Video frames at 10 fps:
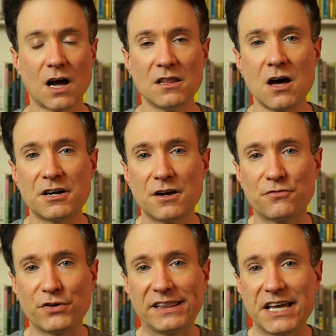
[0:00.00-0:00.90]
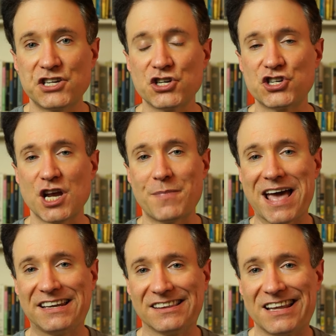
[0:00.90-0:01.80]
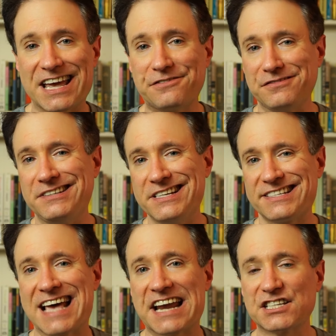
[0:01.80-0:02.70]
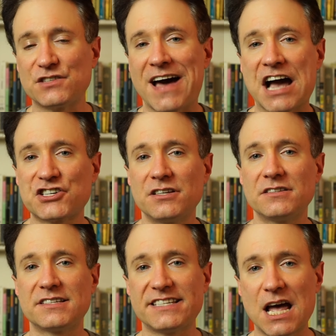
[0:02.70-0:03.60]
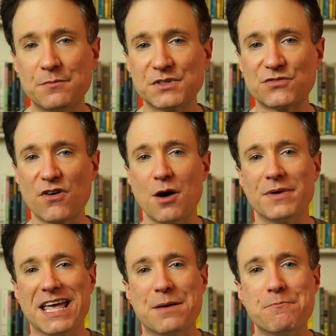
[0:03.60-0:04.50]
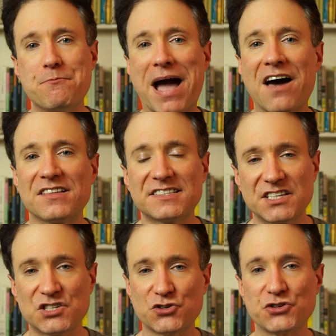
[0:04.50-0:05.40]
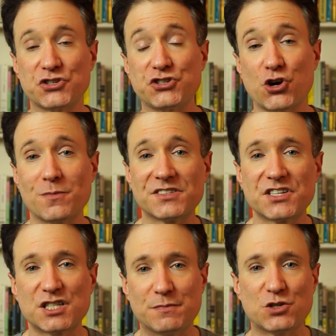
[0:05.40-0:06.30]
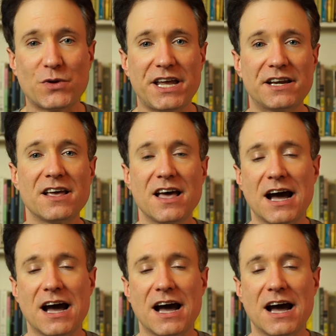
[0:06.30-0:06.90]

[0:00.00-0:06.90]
A lot of relationship and life dissatisfaction stems from imbalances or disturbances between